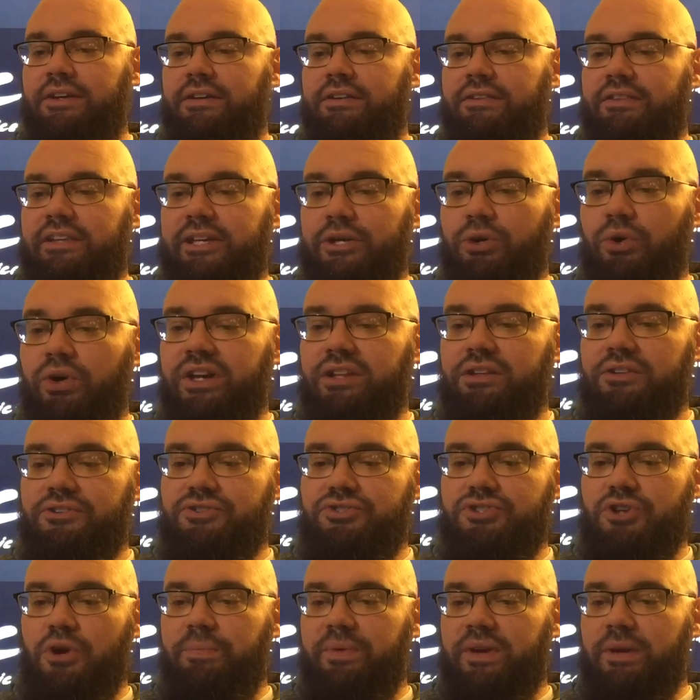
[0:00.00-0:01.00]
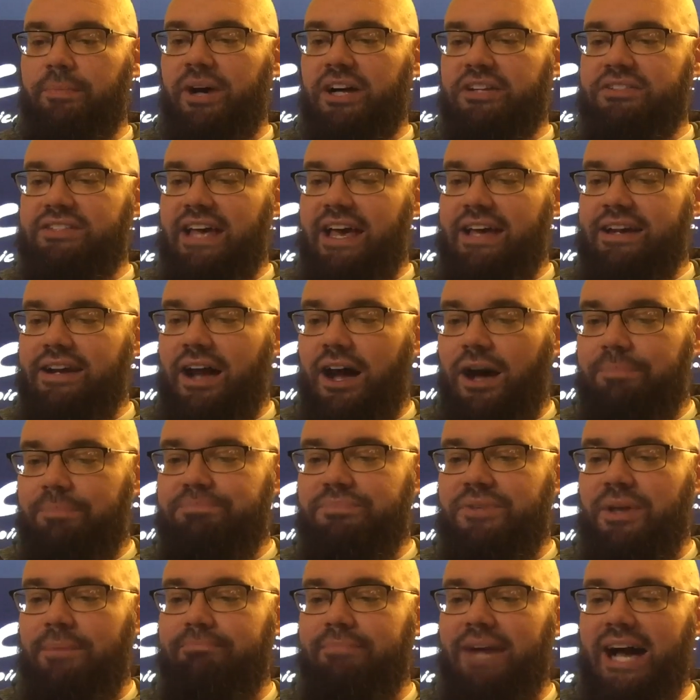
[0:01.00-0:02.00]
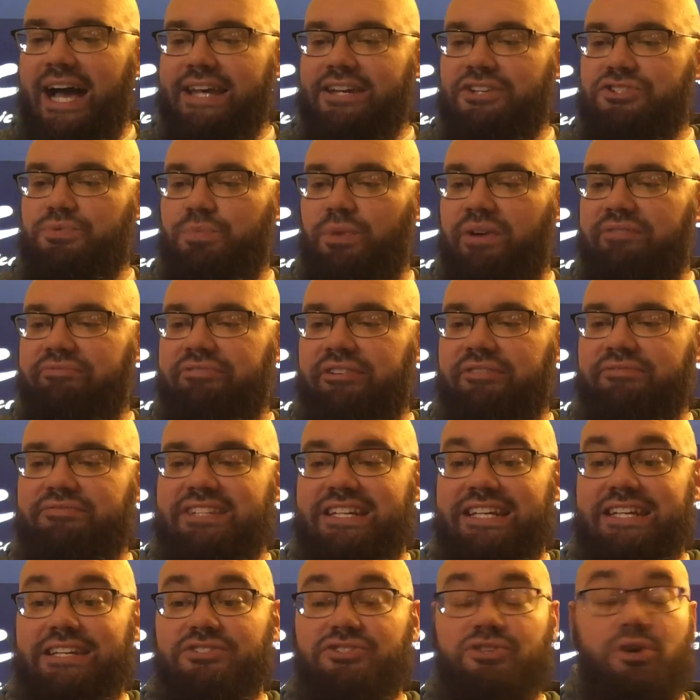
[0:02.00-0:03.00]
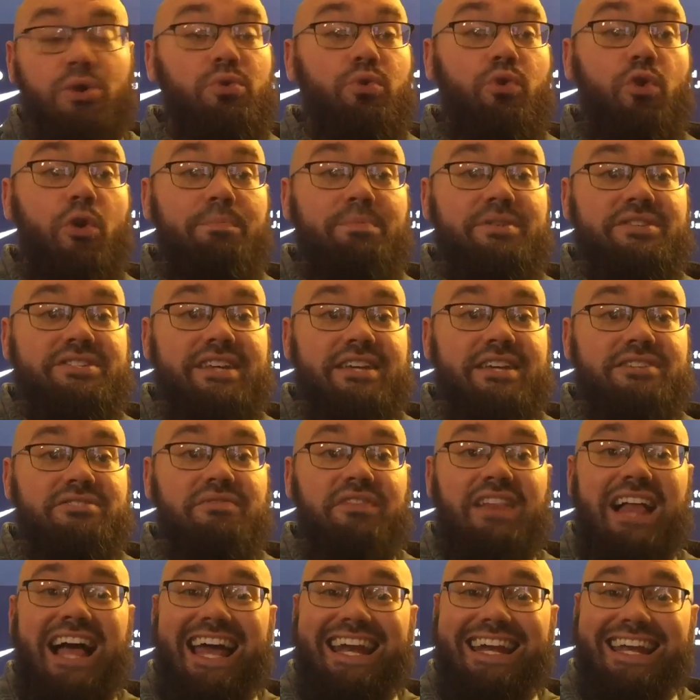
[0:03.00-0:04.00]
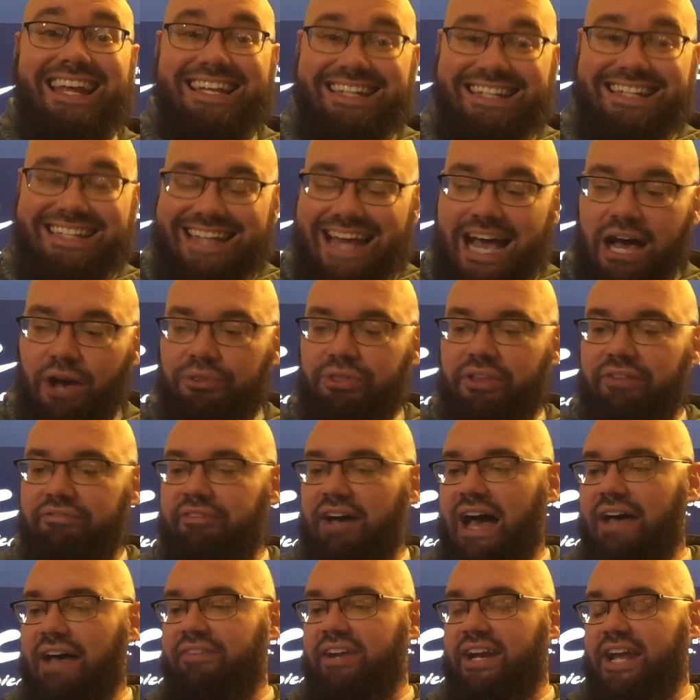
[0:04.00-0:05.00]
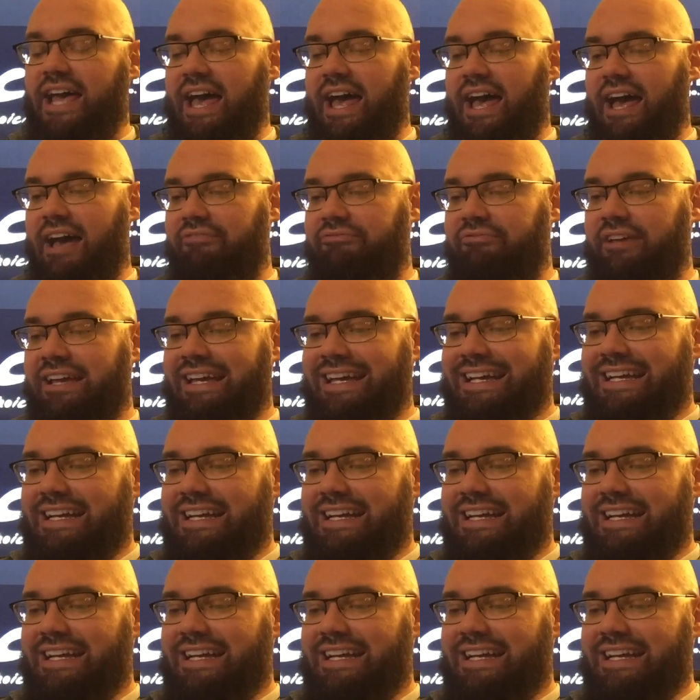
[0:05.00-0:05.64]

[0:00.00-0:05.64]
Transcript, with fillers: The Oilers open a buck 10 up to minus 115. Total open six flat, down the five and a half.